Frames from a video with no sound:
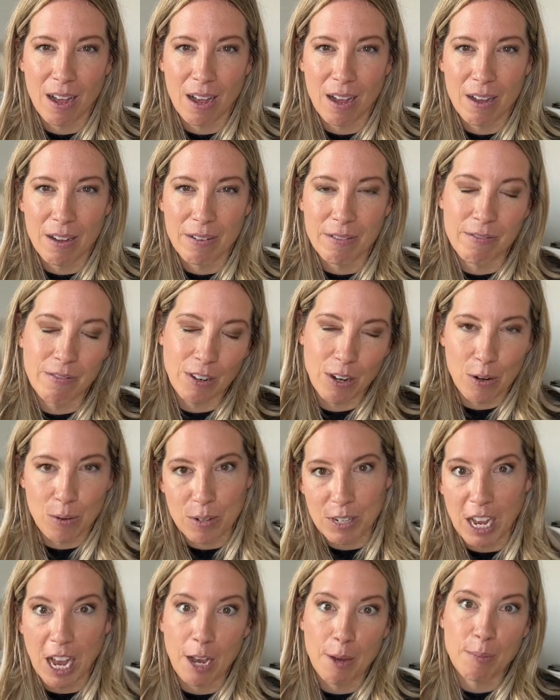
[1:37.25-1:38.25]
of you know
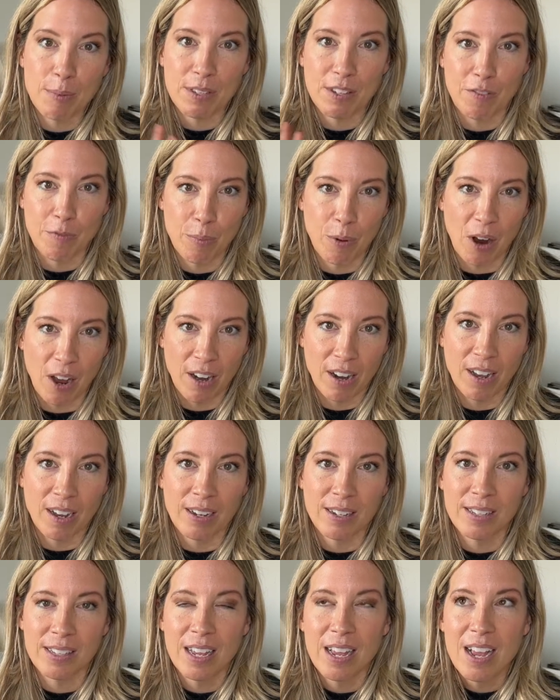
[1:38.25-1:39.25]
types of
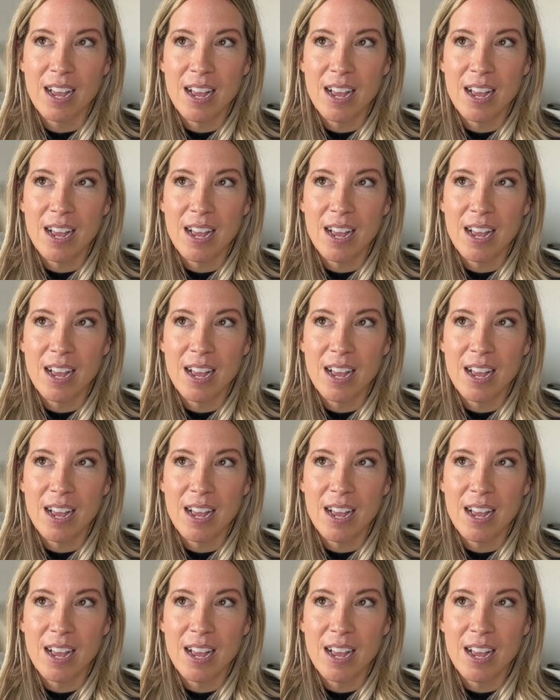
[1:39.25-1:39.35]
products